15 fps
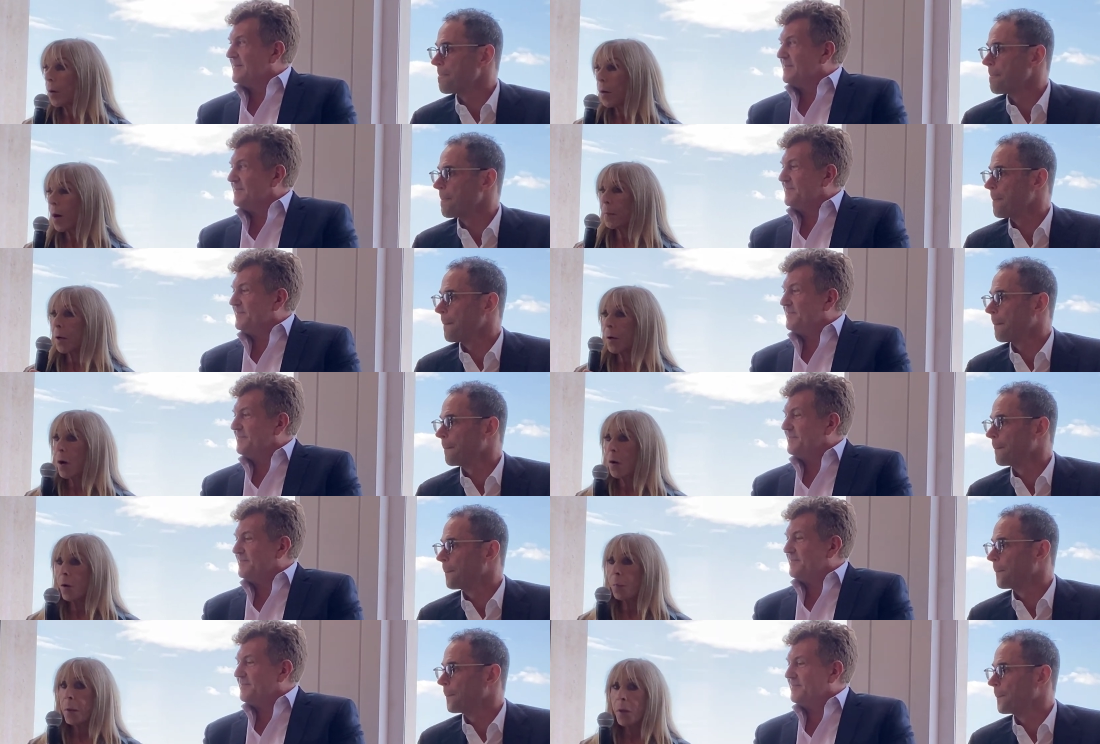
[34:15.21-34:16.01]
Speaker 1: I'm going
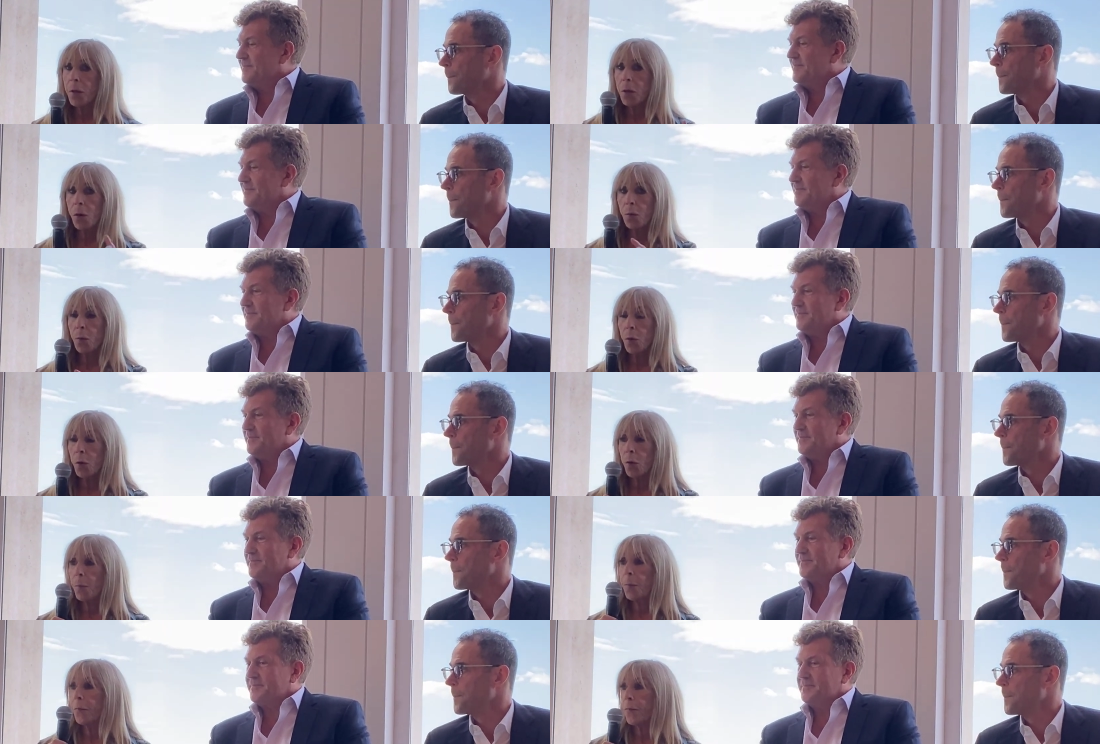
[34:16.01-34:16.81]
to open the
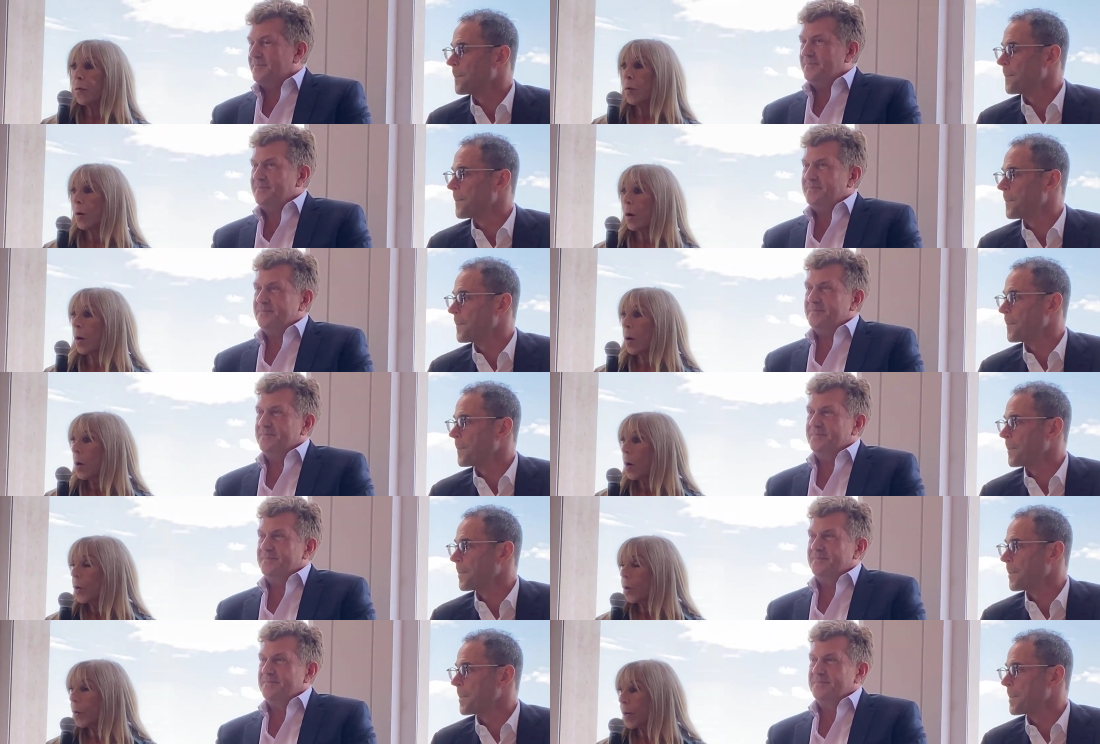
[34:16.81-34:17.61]
room for
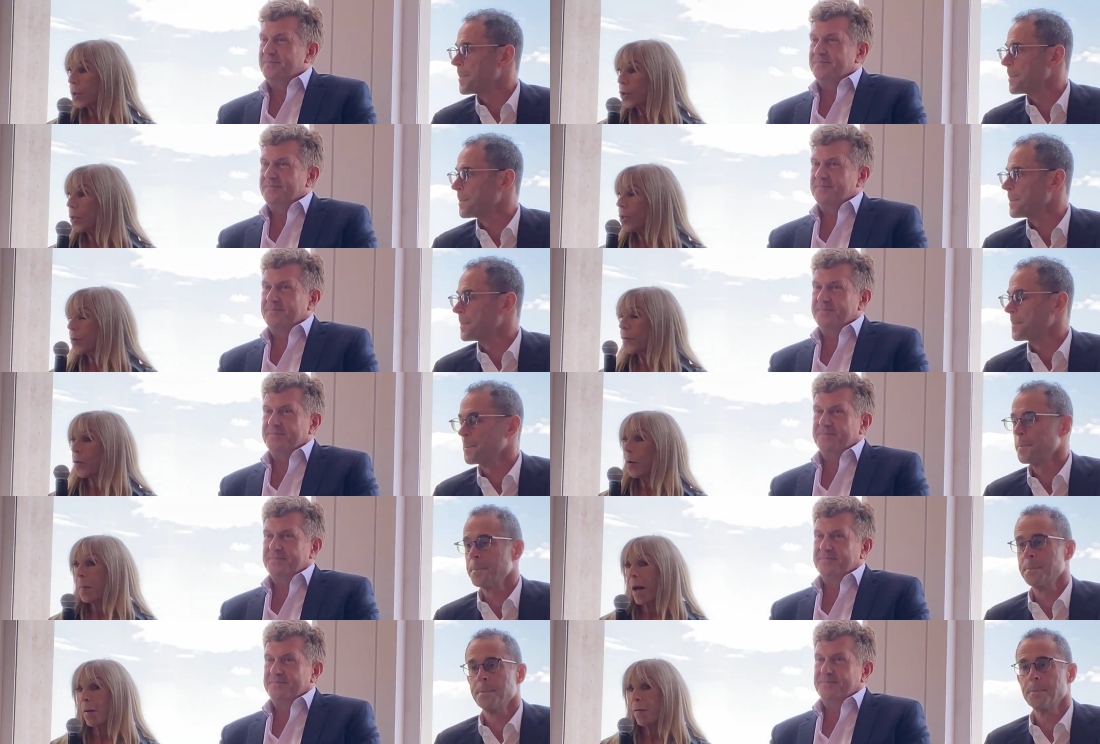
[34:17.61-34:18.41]
questions for
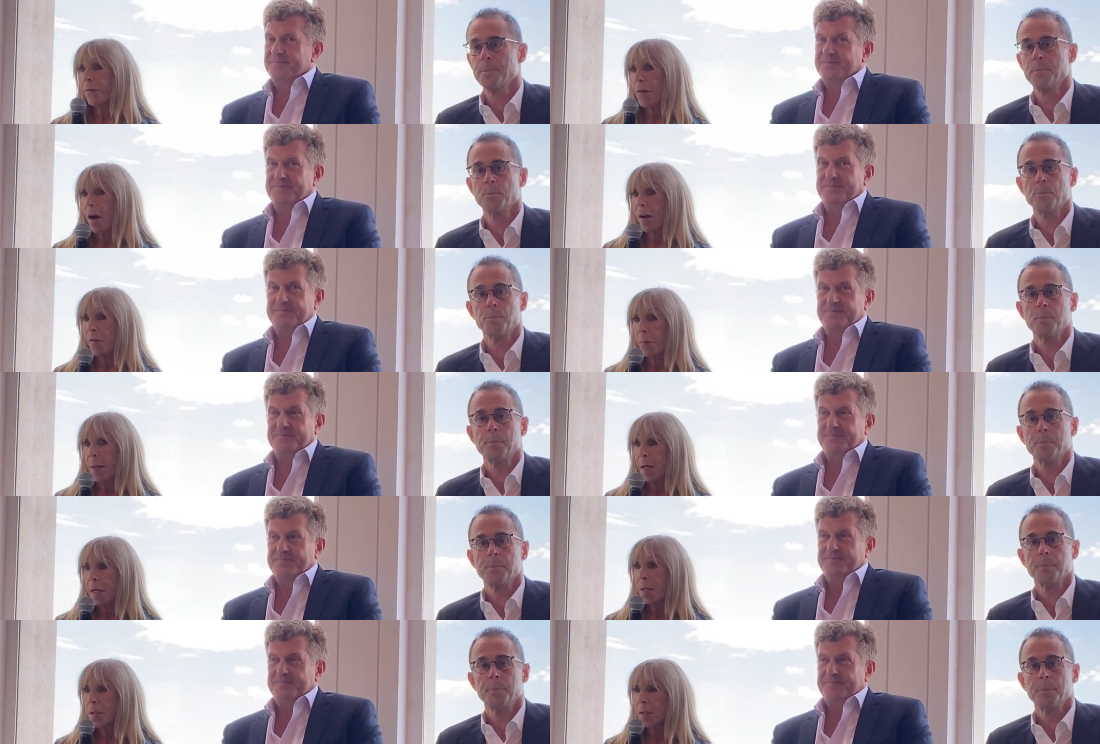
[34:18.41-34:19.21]
about five
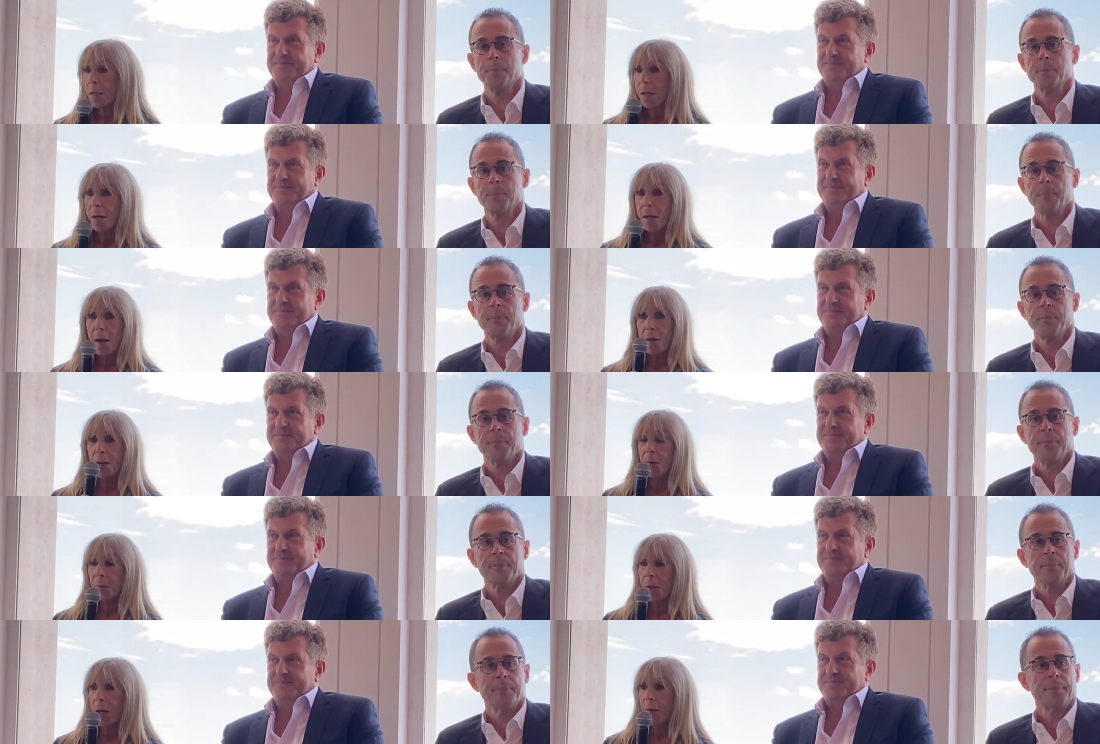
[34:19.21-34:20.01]
minutes, and
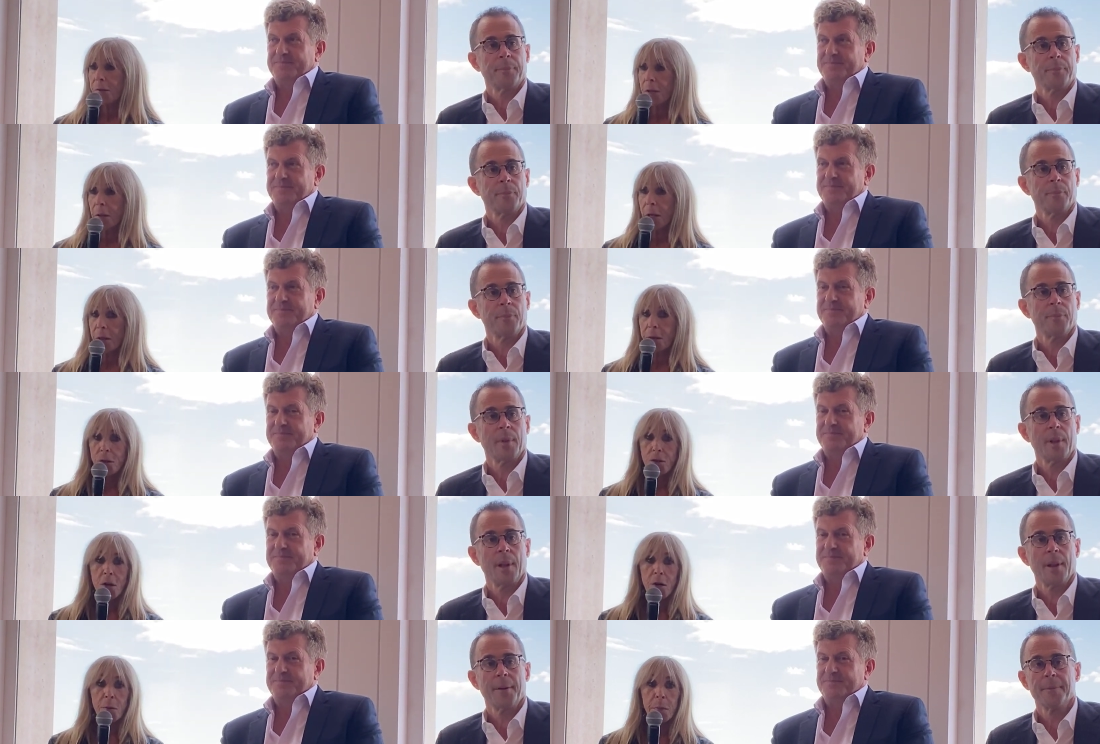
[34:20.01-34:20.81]
then we have to let
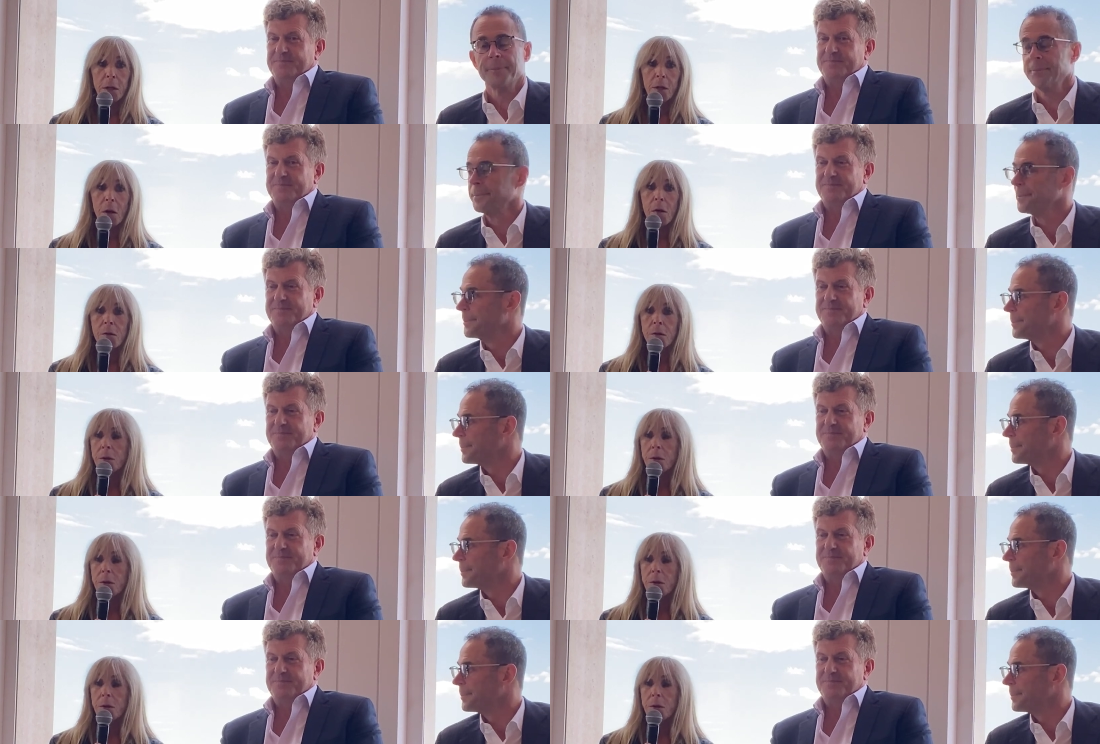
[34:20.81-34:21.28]
these gentlemen go.